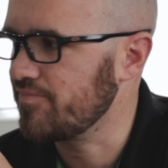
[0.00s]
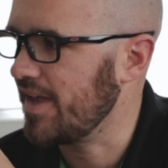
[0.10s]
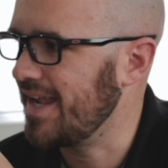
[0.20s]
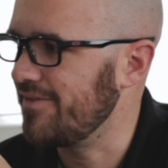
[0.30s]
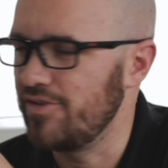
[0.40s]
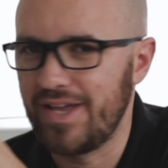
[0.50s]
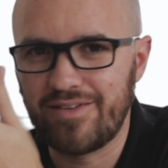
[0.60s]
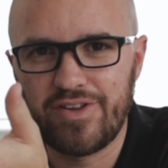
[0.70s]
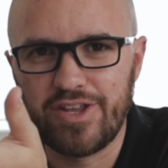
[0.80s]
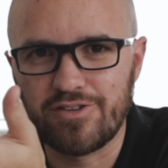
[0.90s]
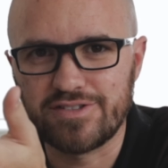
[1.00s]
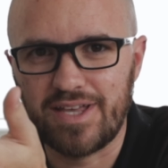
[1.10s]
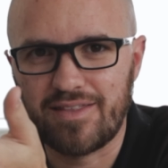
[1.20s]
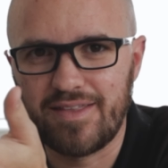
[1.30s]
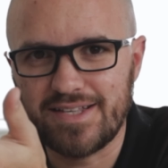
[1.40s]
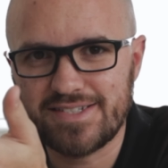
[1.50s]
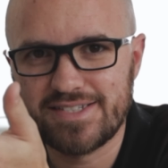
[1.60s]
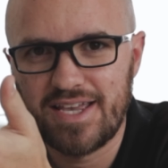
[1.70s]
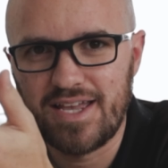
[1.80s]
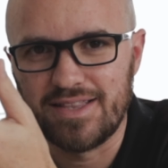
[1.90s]
And if you like videos like
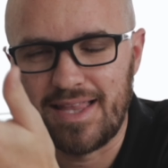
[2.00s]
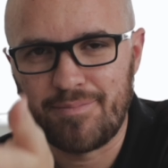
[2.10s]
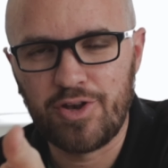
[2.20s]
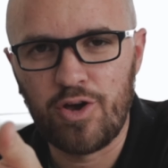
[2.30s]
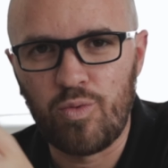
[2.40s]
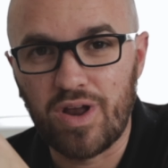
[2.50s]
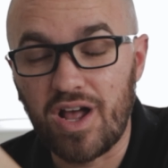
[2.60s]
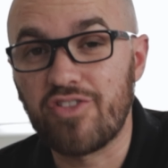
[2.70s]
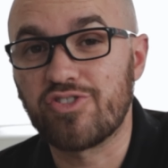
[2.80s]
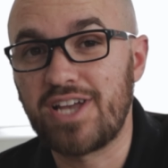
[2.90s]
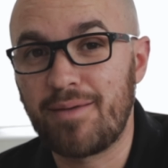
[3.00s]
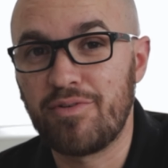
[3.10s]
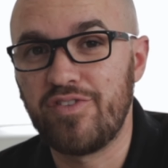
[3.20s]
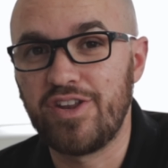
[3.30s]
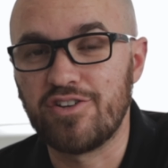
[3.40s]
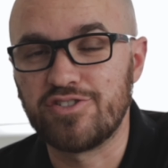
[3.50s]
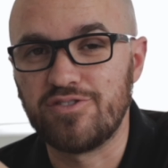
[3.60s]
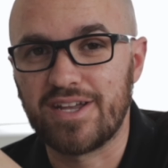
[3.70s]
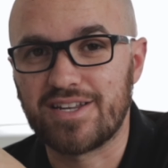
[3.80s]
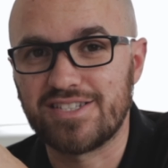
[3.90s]
this, let me know what other type of videos
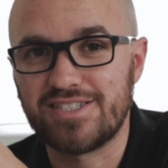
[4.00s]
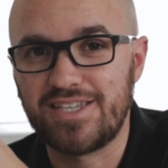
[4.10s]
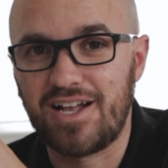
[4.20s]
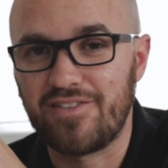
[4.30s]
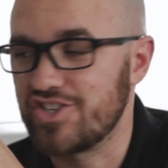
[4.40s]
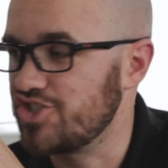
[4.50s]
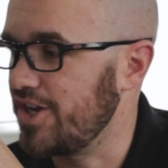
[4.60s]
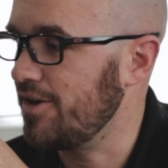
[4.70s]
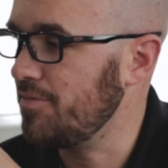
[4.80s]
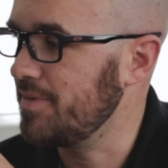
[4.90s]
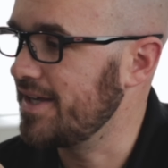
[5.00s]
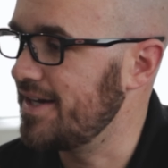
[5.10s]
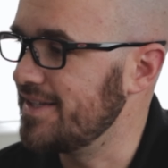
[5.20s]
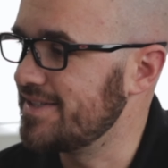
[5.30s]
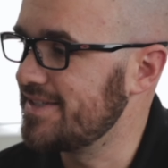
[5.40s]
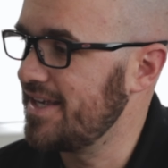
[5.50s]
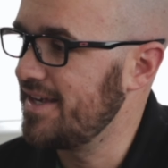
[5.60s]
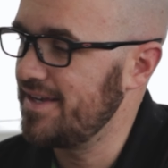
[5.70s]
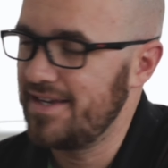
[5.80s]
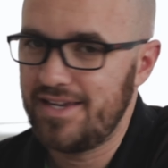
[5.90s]
you'd like to see on this channel because,
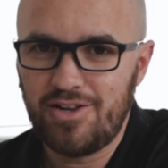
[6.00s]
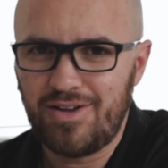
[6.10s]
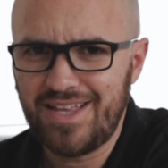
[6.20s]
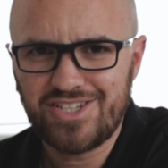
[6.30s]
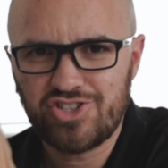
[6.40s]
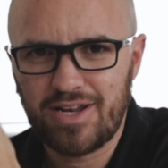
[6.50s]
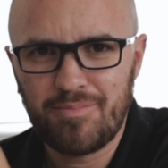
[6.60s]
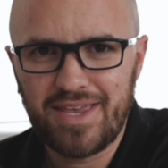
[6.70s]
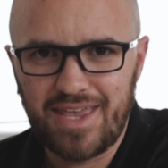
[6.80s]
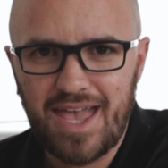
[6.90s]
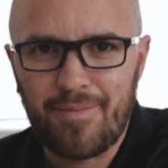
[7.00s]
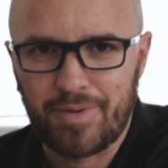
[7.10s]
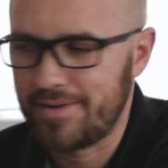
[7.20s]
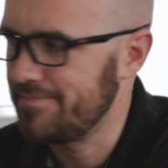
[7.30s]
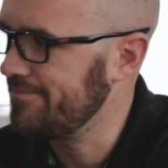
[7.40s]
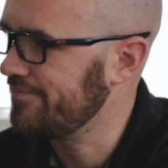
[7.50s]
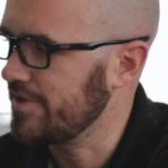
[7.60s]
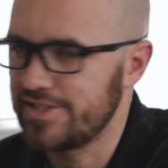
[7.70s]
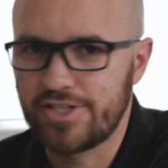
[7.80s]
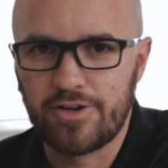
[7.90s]
you know, I like trying to make you happy.
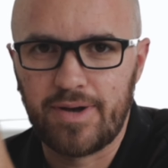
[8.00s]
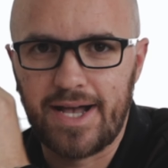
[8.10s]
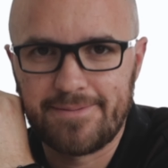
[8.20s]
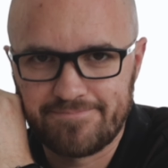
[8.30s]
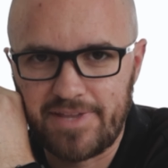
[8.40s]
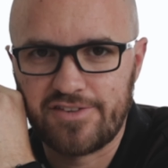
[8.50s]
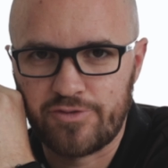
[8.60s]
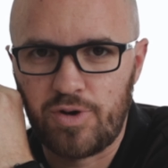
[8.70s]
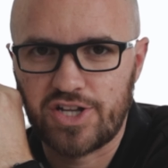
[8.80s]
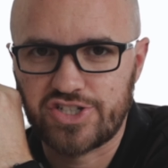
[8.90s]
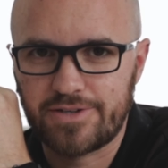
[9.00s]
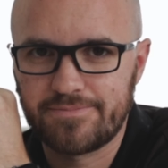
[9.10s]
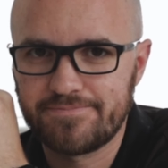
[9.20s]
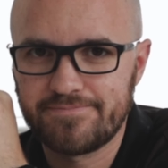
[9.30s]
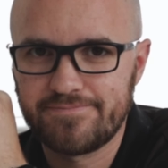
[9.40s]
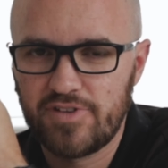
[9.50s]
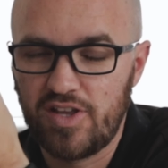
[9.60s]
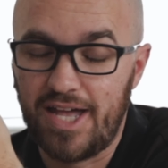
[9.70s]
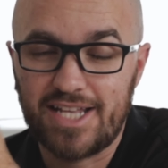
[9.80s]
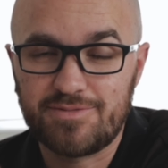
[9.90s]
So thanks for watching.
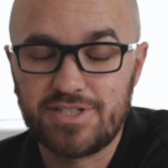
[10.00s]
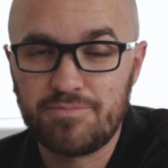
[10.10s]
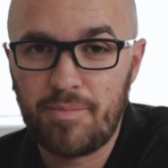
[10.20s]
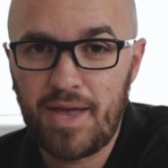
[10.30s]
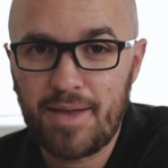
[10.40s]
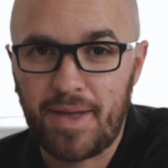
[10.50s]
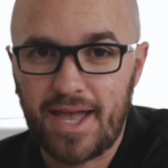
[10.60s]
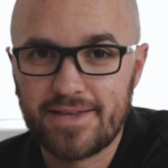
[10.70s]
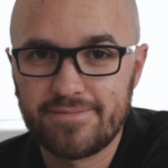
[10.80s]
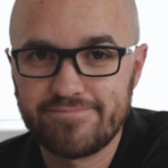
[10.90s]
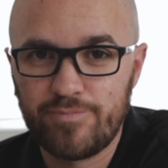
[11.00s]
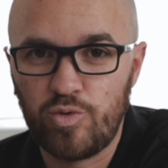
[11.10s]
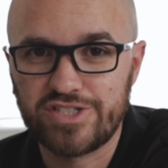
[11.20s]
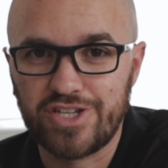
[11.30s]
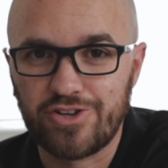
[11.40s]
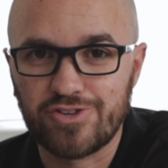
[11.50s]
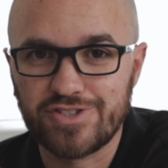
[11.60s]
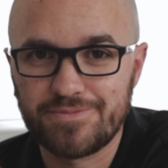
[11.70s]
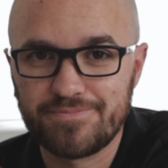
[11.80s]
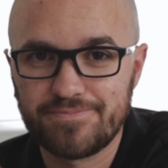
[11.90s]
That's what's in my backpack. What's in yours?